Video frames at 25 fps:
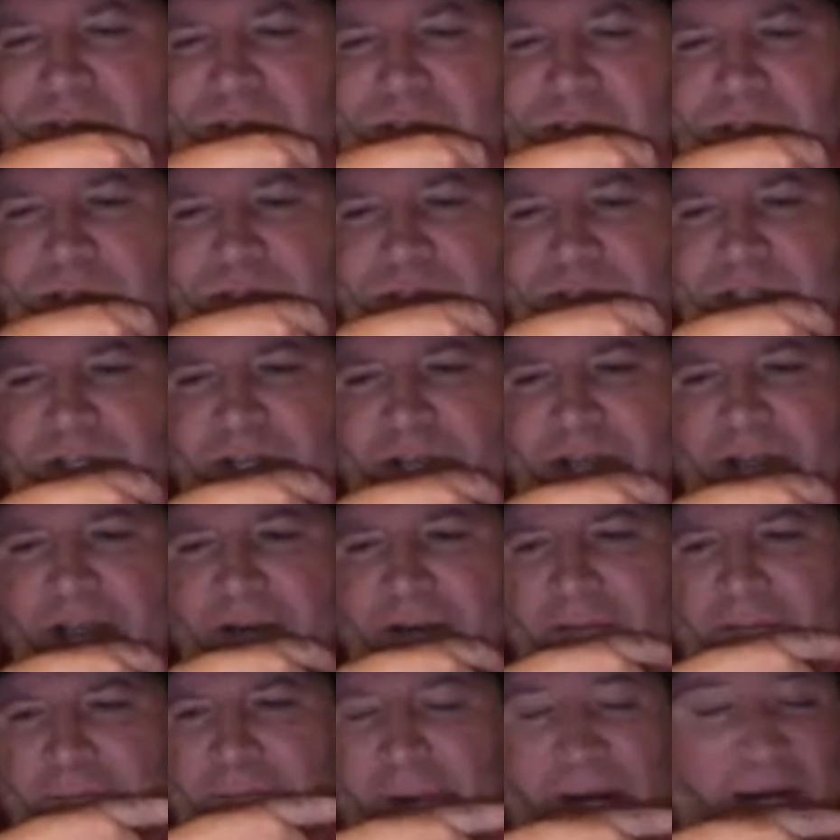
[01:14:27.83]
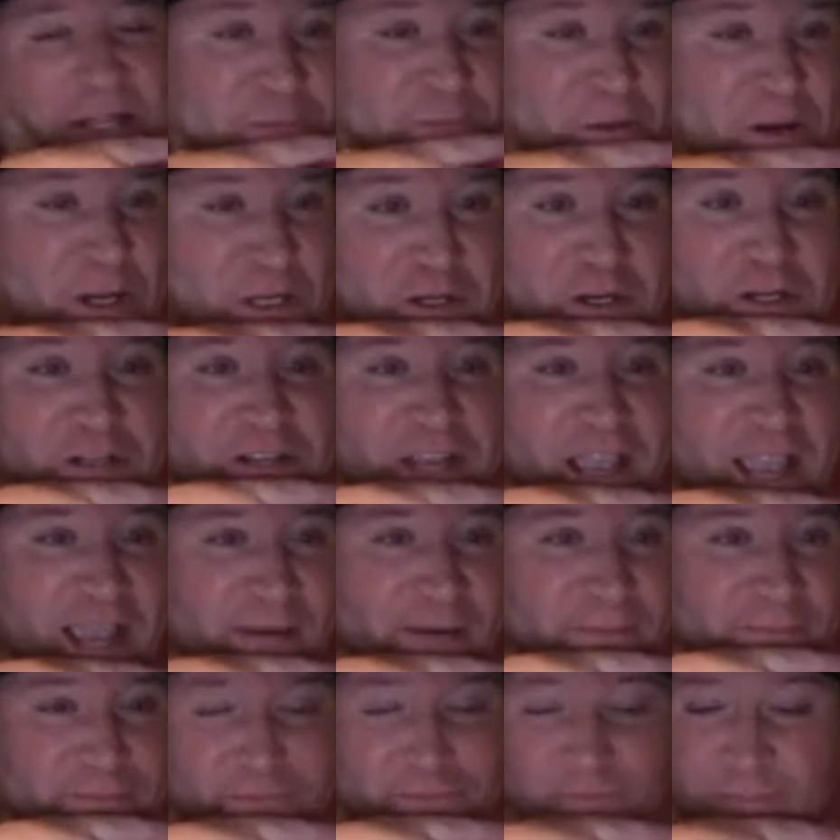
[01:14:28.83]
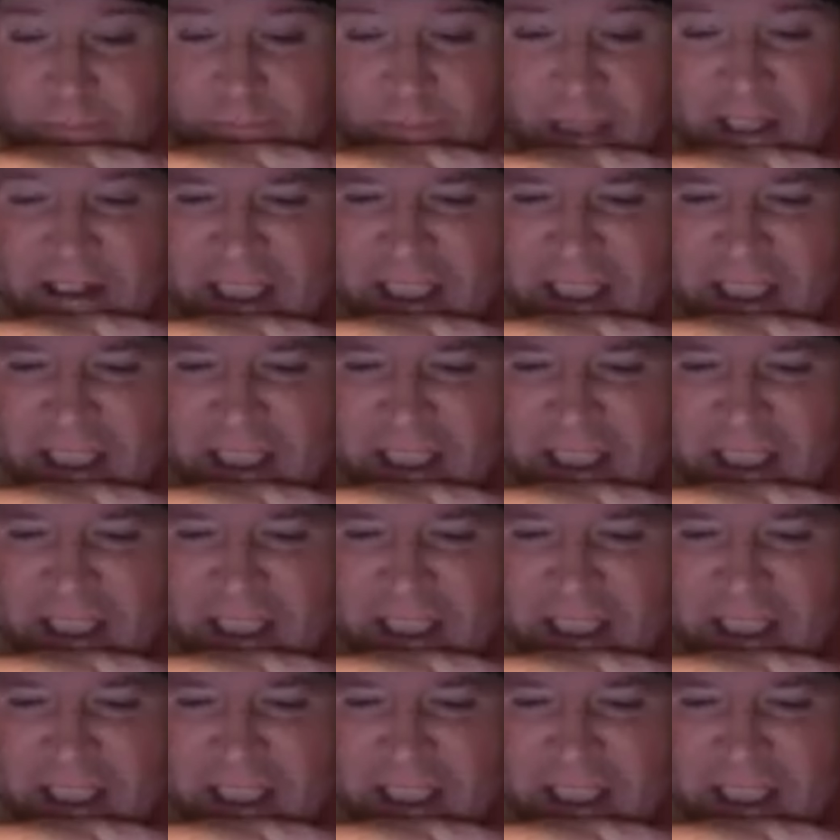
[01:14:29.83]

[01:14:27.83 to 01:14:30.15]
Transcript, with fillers: So yeah, but it's been a good day. I